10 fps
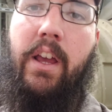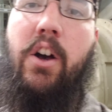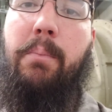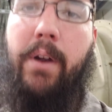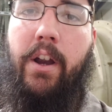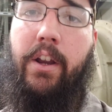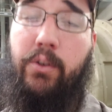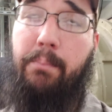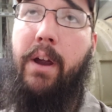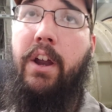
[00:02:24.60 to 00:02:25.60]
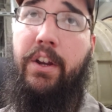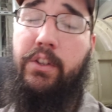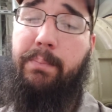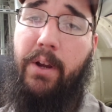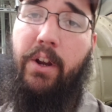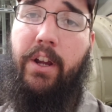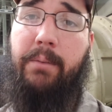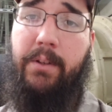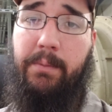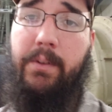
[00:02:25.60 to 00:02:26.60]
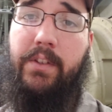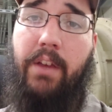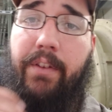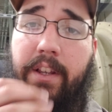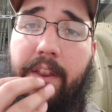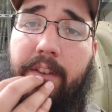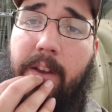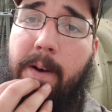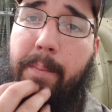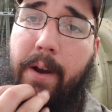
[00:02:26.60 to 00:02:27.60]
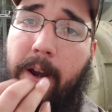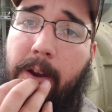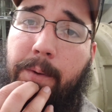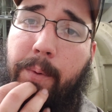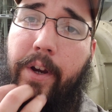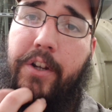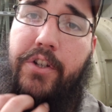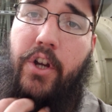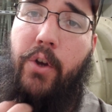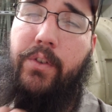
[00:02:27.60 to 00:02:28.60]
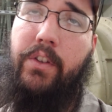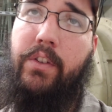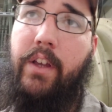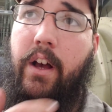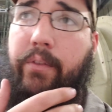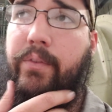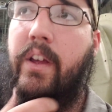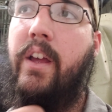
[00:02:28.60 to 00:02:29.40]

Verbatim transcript: tail bearings or bearings period, but specifically the tail bearing is where it shows itself,